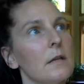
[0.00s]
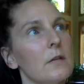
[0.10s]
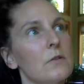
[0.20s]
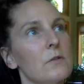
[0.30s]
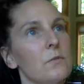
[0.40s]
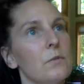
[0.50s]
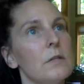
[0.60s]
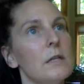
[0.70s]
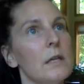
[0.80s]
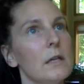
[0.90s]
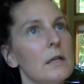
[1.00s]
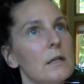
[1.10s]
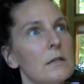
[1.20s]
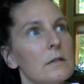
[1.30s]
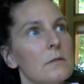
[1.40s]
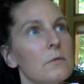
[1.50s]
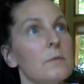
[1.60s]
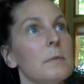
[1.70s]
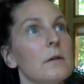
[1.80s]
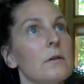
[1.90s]
I just re-knit it with
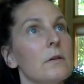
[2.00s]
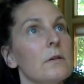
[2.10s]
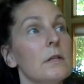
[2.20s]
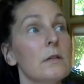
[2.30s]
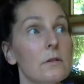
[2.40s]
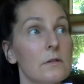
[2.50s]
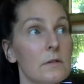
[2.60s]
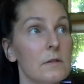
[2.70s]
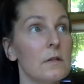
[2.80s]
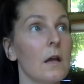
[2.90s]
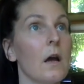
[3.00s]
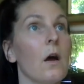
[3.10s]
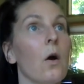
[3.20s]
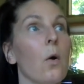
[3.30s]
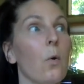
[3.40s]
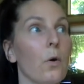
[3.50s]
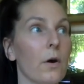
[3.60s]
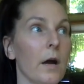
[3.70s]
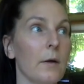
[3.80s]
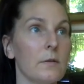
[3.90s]
bigger needles,
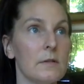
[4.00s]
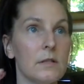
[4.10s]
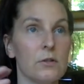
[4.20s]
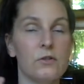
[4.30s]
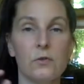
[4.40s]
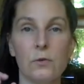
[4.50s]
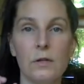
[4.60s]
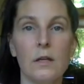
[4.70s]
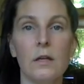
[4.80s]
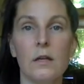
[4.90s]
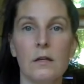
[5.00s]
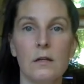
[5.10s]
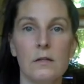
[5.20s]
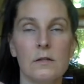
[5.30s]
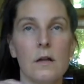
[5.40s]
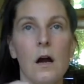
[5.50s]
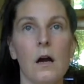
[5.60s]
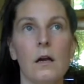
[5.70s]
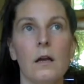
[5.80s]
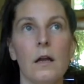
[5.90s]
or I was knitting a shorty
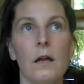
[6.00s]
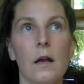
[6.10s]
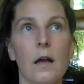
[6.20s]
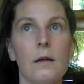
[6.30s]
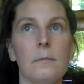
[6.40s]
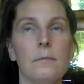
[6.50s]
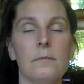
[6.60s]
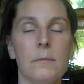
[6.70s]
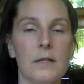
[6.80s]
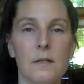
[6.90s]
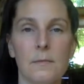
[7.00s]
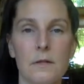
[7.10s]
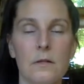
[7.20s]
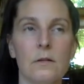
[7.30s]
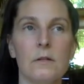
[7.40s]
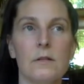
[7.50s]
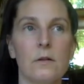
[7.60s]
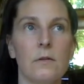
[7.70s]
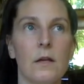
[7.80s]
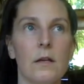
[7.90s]
sock and I messed up the heel, and so
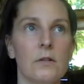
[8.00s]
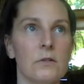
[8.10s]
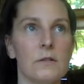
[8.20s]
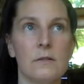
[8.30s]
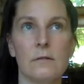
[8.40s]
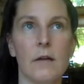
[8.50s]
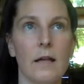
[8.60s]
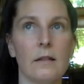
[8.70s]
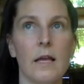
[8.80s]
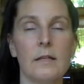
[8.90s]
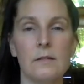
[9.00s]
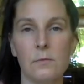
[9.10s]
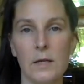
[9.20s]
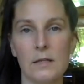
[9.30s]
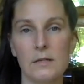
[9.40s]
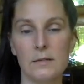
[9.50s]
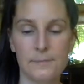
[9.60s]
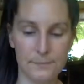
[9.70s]
then I just had less waist.